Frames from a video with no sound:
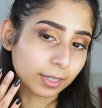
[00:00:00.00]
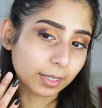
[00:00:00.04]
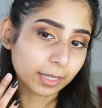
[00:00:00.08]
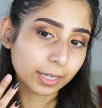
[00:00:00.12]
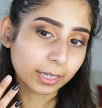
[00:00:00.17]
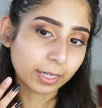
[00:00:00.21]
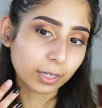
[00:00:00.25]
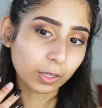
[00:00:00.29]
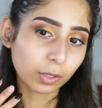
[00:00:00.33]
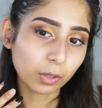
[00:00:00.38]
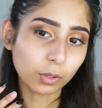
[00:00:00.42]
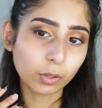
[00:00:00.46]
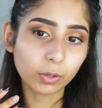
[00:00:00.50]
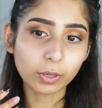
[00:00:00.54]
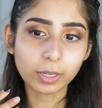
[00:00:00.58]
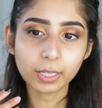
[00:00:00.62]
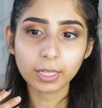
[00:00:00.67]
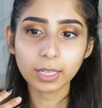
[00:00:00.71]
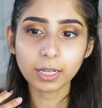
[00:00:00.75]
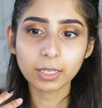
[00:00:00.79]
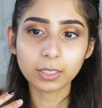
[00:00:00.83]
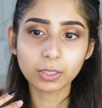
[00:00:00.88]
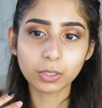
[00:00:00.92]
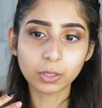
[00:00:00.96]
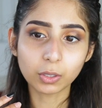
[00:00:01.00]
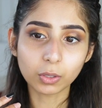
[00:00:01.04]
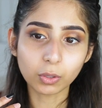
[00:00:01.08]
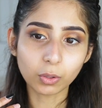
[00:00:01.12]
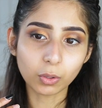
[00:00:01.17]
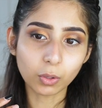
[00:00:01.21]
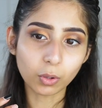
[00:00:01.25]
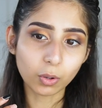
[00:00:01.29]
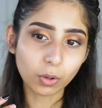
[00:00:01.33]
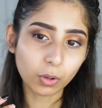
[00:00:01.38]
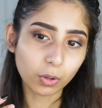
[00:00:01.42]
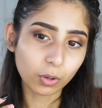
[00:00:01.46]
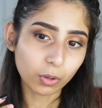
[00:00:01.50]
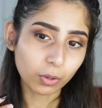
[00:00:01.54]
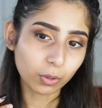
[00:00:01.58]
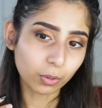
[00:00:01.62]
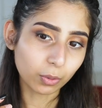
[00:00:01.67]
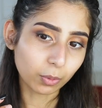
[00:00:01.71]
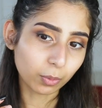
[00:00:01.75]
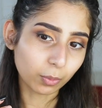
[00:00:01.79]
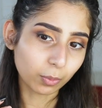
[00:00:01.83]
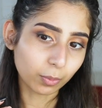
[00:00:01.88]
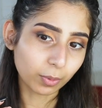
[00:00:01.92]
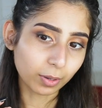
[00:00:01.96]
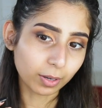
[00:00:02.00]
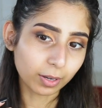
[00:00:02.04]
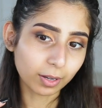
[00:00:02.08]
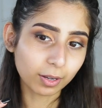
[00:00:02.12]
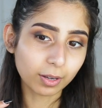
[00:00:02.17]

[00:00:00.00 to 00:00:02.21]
Like look at that glow.